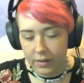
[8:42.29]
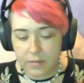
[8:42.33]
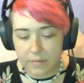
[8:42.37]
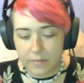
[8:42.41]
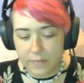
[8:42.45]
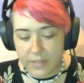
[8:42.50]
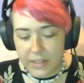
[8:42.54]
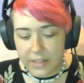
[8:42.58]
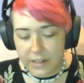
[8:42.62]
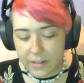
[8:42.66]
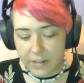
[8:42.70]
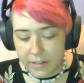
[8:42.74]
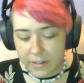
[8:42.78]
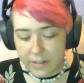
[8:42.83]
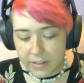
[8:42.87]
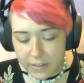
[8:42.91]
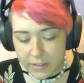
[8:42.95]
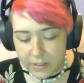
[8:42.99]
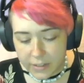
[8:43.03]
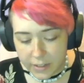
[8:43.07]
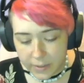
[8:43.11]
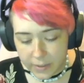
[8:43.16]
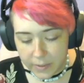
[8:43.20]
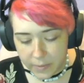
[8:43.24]
There
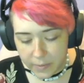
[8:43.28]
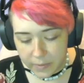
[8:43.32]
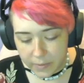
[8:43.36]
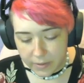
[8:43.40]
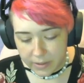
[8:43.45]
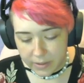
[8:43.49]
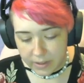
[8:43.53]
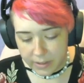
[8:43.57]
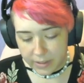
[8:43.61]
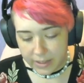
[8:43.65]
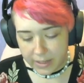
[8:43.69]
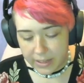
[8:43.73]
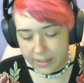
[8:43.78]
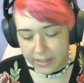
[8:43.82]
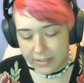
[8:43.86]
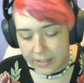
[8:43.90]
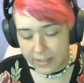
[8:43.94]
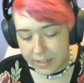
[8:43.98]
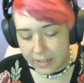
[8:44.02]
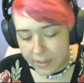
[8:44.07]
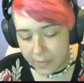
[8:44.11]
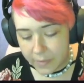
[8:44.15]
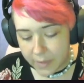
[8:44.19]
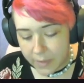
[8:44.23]
also
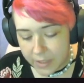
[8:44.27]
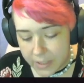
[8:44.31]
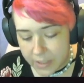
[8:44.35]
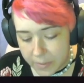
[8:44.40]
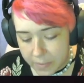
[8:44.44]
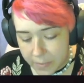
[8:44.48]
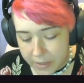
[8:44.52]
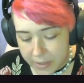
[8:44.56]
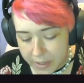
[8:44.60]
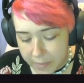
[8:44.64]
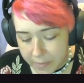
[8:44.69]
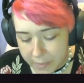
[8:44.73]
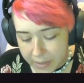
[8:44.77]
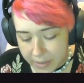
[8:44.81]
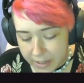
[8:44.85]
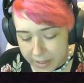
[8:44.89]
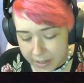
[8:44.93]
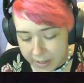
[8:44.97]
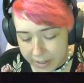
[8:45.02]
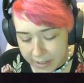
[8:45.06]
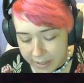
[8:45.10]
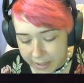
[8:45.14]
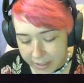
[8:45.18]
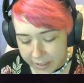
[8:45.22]
isn't going to be a
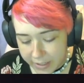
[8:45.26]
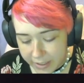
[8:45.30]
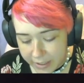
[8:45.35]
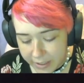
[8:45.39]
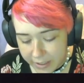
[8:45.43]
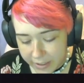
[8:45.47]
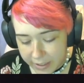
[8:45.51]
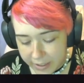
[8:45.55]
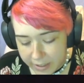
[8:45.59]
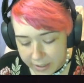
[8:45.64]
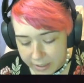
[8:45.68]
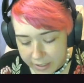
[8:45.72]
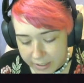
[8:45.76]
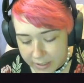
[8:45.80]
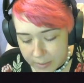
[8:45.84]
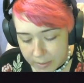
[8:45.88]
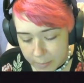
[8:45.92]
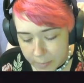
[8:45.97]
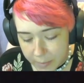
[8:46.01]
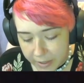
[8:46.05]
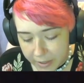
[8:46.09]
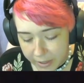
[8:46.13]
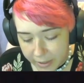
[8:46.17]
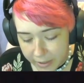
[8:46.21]
bead here in this
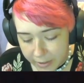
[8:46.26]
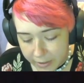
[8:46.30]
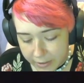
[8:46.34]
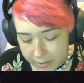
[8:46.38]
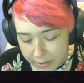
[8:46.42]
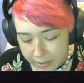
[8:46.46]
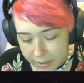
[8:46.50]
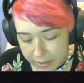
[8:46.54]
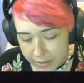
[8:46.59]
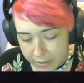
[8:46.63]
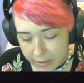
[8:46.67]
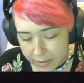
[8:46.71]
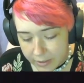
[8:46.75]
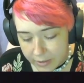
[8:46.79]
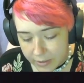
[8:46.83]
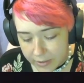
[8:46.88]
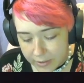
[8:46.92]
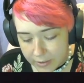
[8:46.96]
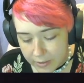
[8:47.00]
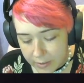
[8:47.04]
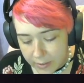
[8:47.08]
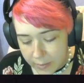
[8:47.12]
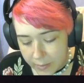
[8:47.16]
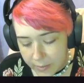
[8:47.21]
spot,
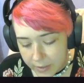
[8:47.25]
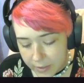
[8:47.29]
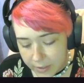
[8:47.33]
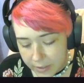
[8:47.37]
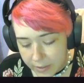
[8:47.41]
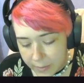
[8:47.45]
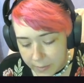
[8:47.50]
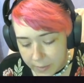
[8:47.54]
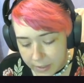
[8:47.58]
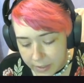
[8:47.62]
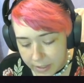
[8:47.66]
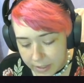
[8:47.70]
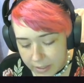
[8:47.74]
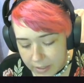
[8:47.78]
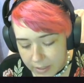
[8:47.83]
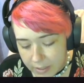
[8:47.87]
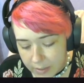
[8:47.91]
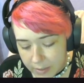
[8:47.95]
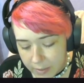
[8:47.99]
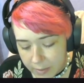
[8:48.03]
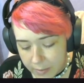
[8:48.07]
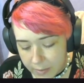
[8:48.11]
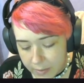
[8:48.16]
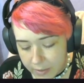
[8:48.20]
so we're going
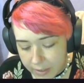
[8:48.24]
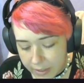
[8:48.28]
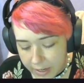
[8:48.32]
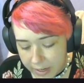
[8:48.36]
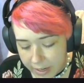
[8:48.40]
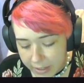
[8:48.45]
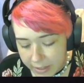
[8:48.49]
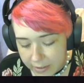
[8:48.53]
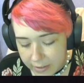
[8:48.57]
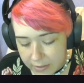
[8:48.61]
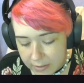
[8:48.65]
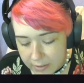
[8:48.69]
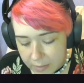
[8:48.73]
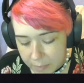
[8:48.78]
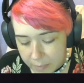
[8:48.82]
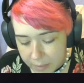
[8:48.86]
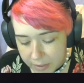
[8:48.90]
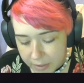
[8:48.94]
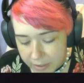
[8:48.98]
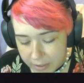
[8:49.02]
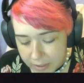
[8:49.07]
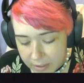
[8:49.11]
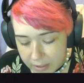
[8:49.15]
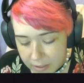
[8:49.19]
to next
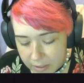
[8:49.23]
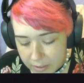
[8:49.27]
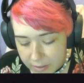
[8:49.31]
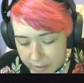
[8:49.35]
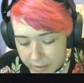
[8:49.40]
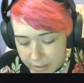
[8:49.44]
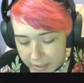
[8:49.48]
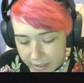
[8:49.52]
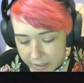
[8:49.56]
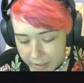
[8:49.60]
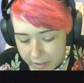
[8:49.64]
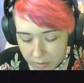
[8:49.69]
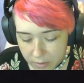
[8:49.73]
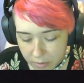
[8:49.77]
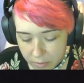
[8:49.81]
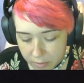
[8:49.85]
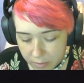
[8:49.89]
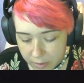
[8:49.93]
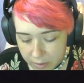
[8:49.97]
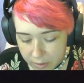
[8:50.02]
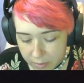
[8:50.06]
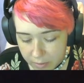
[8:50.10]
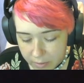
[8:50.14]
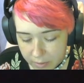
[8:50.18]
put the string
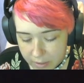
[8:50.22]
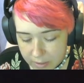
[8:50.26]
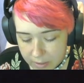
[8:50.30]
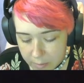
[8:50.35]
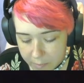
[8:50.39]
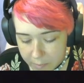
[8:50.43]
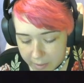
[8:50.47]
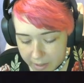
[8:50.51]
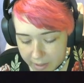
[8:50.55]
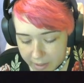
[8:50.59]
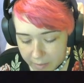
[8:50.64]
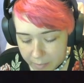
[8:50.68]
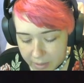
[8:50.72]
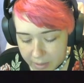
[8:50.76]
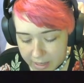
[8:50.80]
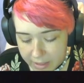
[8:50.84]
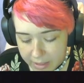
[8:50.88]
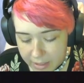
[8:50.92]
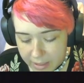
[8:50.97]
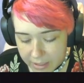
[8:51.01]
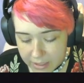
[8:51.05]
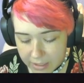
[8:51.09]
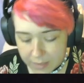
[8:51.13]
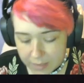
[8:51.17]
through this white bead
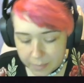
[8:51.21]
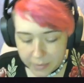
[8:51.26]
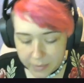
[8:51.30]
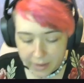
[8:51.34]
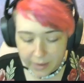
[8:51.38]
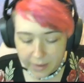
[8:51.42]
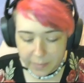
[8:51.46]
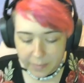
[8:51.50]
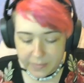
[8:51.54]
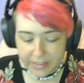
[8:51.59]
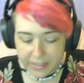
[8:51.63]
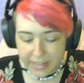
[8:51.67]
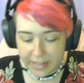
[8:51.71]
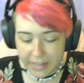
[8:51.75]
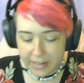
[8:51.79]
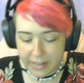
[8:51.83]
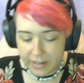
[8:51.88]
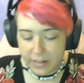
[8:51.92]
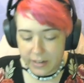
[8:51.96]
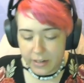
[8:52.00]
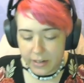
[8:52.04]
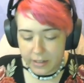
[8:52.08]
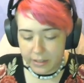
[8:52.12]
that's popped in.